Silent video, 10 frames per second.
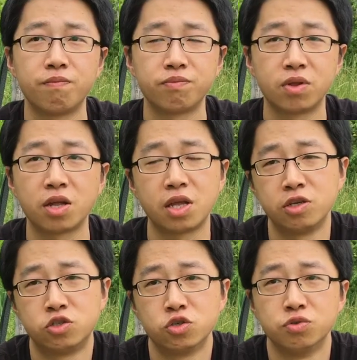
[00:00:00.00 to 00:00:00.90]
Not
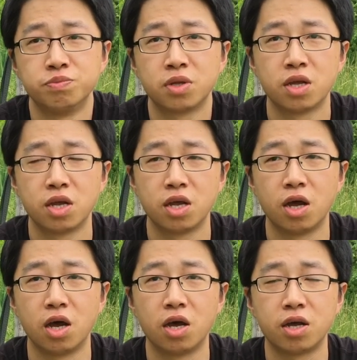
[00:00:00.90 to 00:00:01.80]
in June.
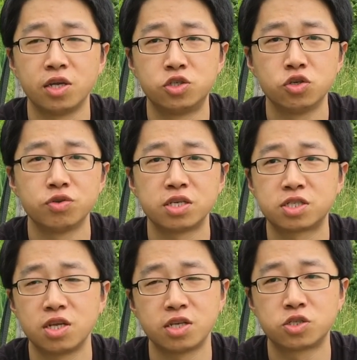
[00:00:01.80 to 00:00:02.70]
In June
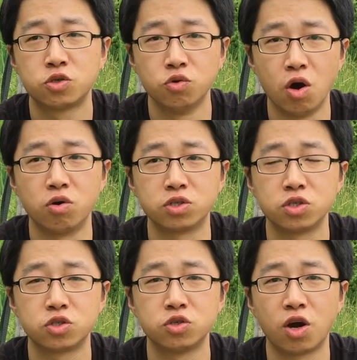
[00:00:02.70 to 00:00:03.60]
it's too old
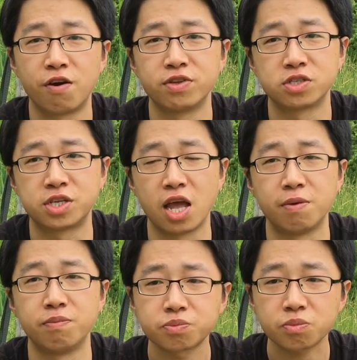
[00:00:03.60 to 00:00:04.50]
to harvest the
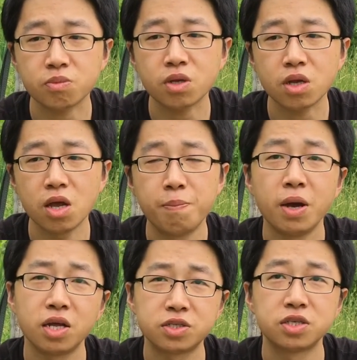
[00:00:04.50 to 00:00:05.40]
stem.
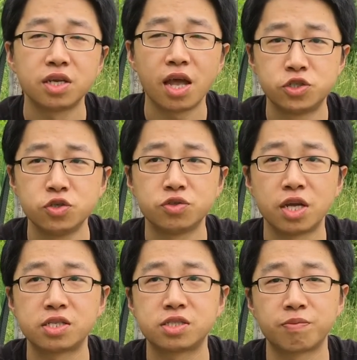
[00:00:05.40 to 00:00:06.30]
But June
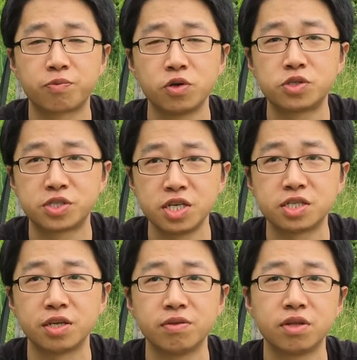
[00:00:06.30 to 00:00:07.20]
is the good
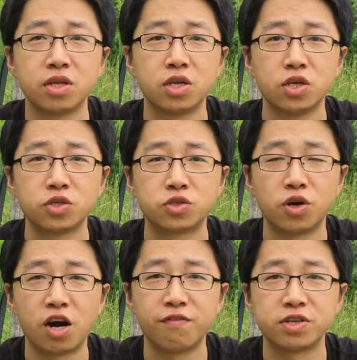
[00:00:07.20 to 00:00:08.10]
season to
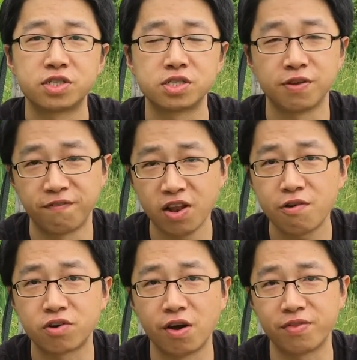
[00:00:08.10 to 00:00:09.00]
harvest the
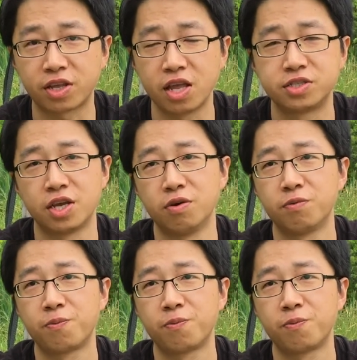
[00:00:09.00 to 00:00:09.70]
flower of the cattail.